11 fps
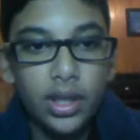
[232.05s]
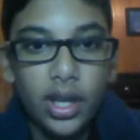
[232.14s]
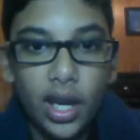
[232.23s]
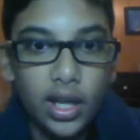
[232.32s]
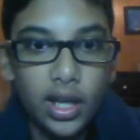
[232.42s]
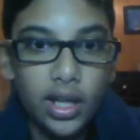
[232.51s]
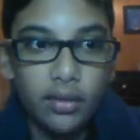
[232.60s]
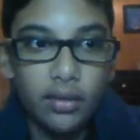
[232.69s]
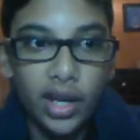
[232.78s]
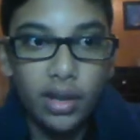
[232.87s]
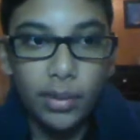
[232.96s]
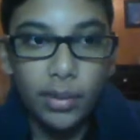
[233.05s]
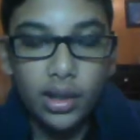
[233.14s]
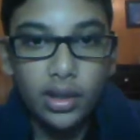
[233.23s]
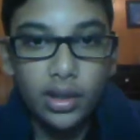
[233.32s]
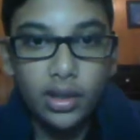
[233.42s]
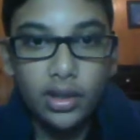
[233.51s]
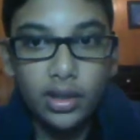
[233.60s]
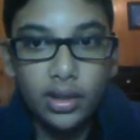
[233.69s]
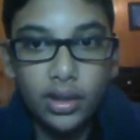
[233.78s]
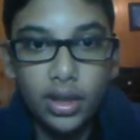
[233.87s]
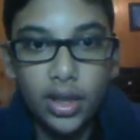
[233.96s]
any environment,
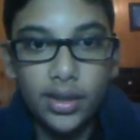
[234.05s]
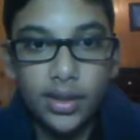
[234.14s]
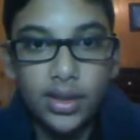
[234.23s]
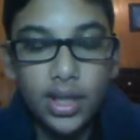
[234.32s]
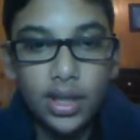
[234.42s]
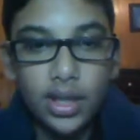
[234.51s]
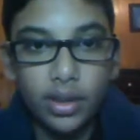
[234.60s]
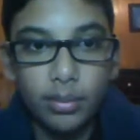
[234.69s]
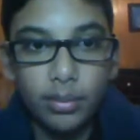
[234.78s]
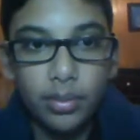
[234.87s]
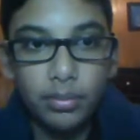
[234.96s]
and see them